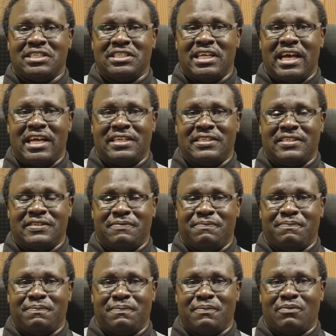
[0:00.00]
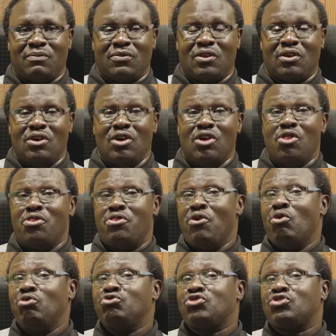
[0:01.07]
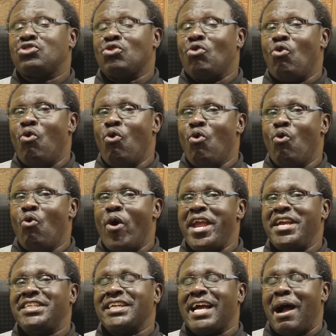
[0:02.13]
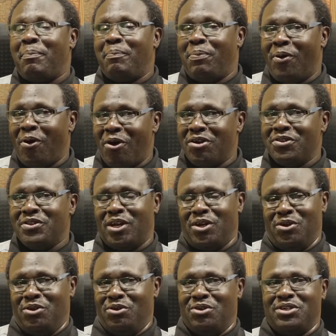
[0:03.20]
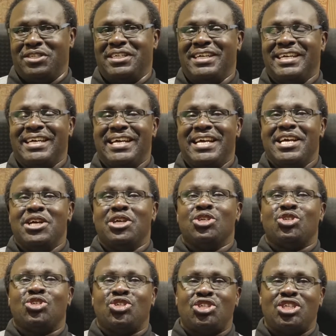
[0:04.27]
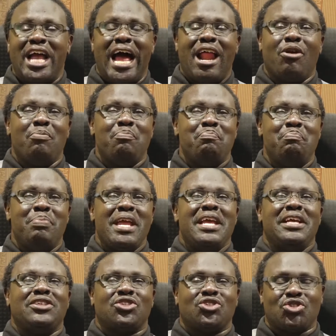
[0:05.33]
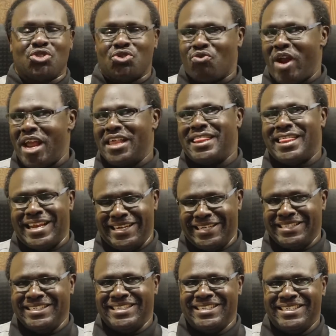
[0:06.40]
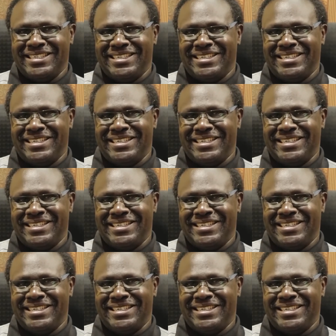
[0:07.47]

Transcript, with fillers: us that those who wait upon the Lord shall be strengthened.